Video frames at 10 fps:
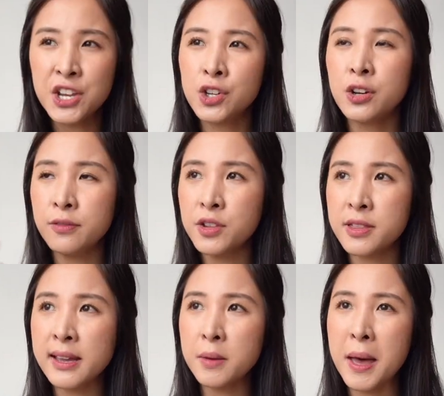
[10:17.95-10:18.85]
you know, if you
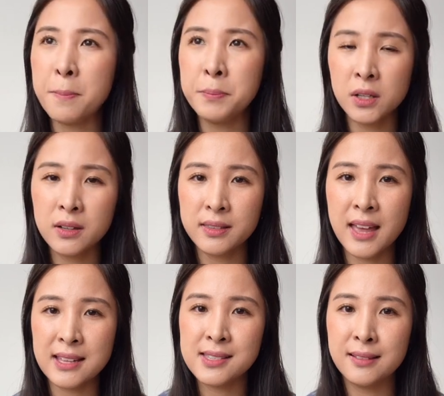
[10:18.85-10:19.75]
think about milk,
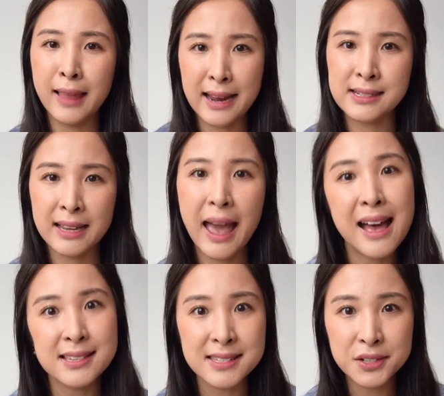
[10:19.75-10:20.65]
that's lactic
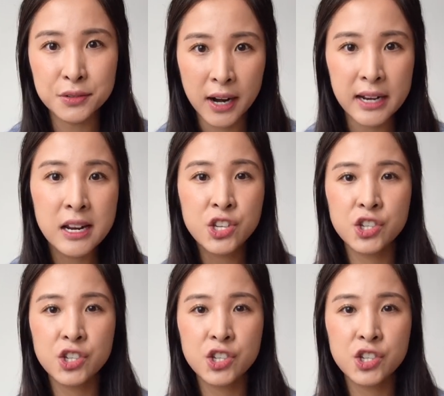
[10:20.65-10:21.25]
acid, right?